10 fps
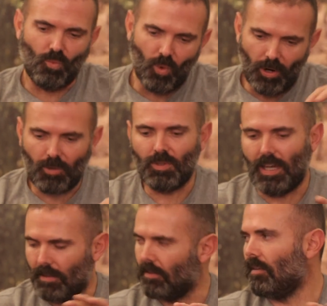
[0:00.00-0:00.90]
work with
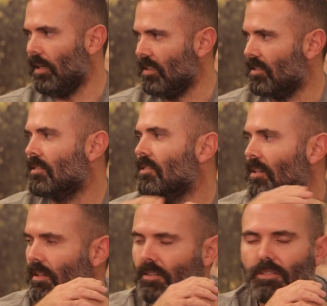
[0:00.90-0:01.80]
other things, you mm -hmm.
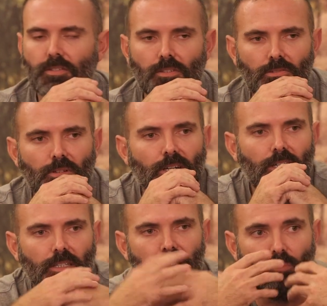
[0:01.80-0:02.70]
know, mm-hmm. to
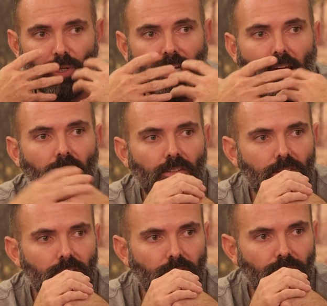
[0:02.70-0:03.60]
uh, to bring out
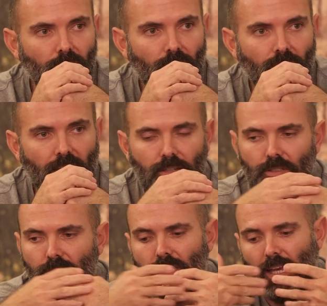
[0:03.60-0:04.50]
those sort of fruit
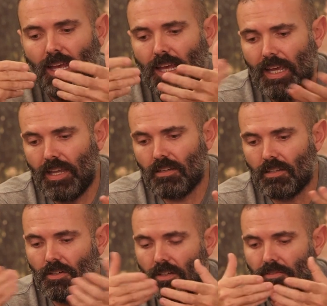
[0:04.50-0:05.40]
flavors.
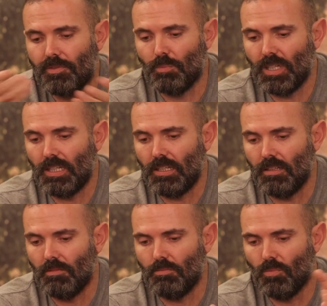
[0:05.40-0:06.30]
And you know, for me,
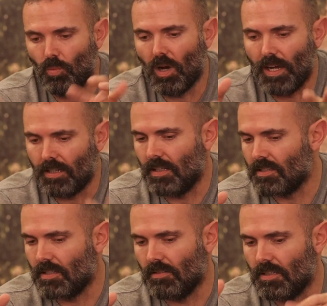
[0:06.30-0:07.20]
wine does
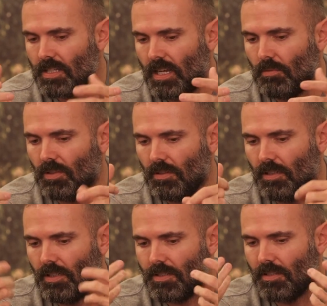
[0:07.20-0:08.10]
sit on the table. You
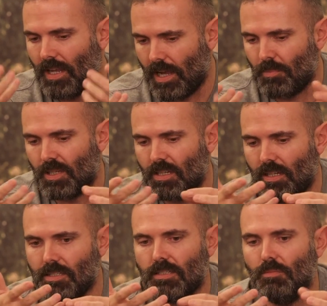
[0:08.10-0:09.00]
know, it's an
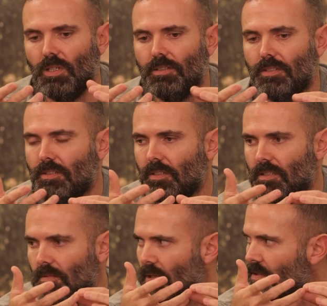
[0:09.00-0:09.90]
appetite stimulant.
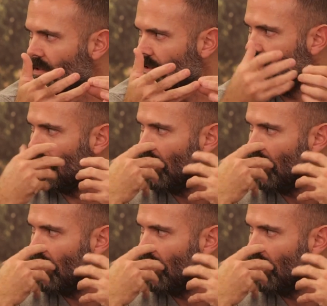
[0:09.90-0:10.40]
It's supposed to